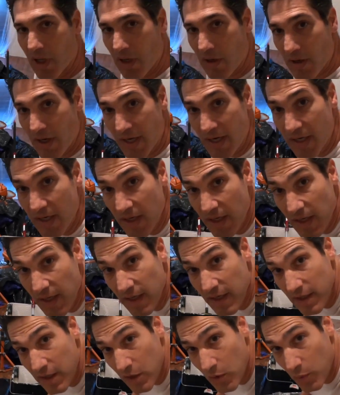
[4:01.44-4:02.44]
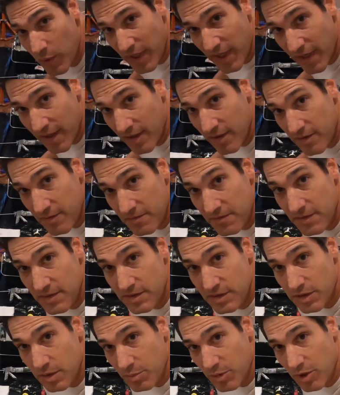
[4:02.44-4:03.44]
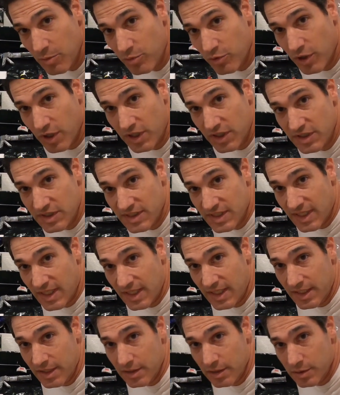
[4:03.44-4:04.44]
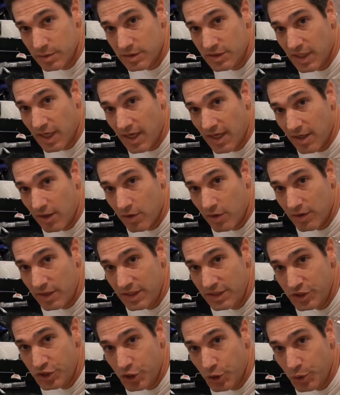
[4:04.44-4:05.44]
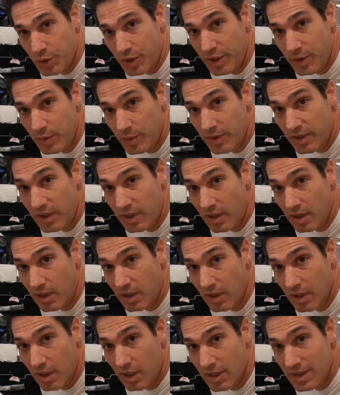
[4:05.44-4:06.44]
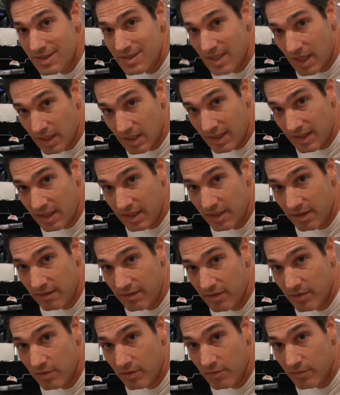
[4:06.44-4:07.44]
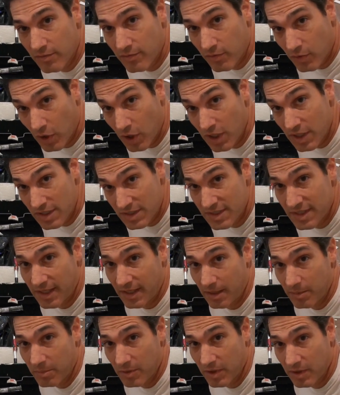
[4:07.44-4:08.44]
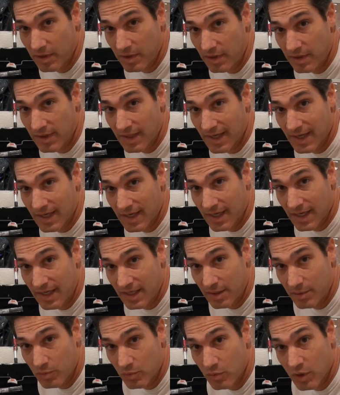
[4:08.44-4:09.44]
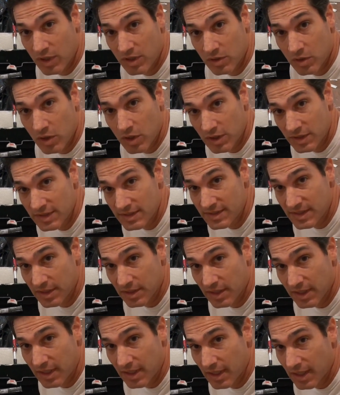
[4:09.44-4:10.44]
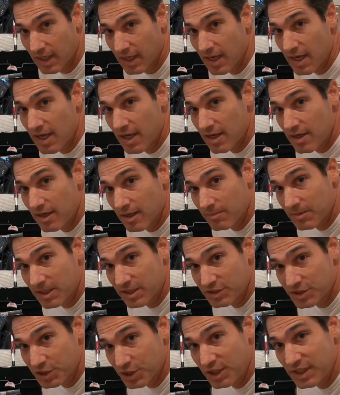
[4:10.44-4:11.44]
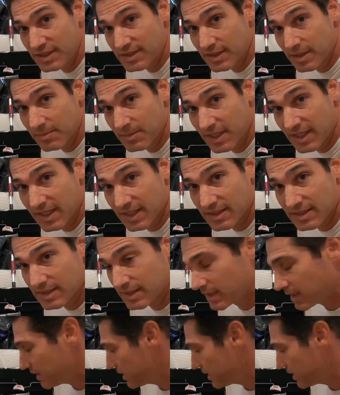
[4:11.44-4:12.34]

All right, here we have some of the products that I use. I already showed you the delicate frog tape that I run along the ceiling. Now I'm going to show you something else that